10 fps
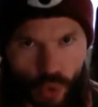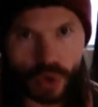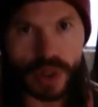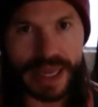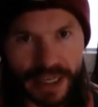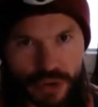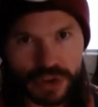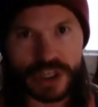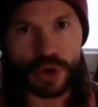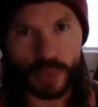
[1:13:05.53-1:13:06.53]
cool,
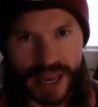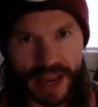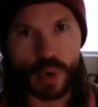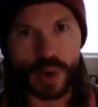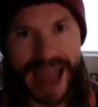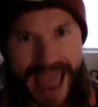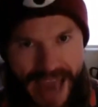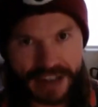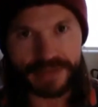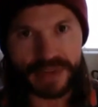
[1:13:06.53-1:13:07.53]
interesting, if you are
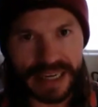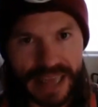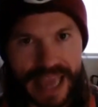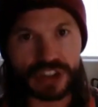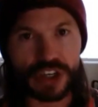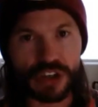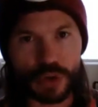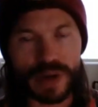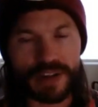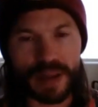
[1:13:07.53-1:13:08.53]
actively engaged in
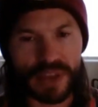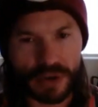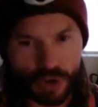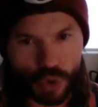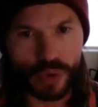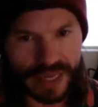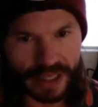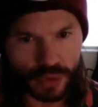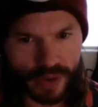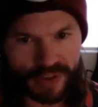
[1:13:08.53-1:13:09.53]
doing something cool and
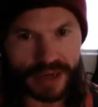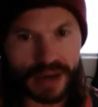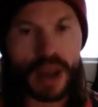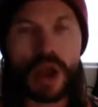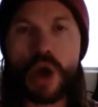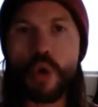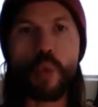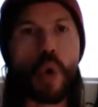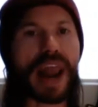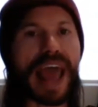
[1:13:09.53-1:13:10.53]
interesting,
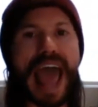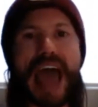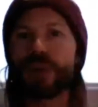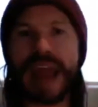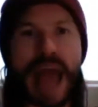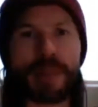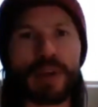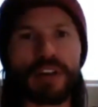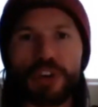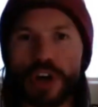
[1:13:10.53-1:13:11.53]
whatever
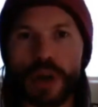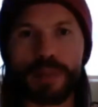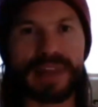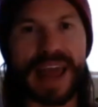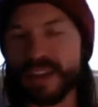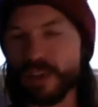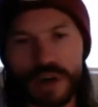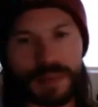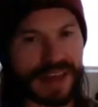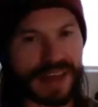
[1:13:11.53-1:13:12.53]
happens, you're going to be
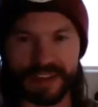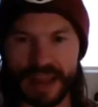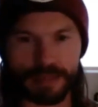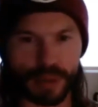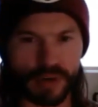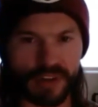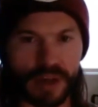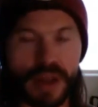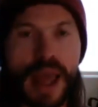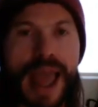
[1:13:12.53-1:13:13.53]
that same
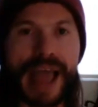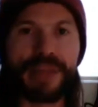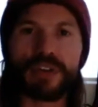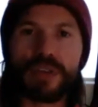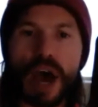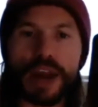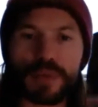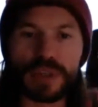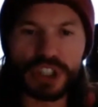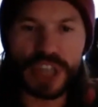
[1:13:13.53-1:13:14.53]
person. And there's a lot
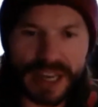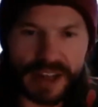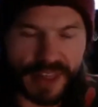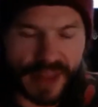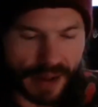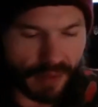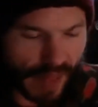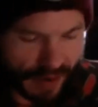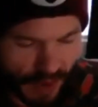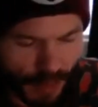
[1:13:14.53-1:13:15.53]
of rigidity that I
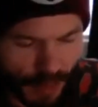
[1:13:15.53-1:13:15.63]
like.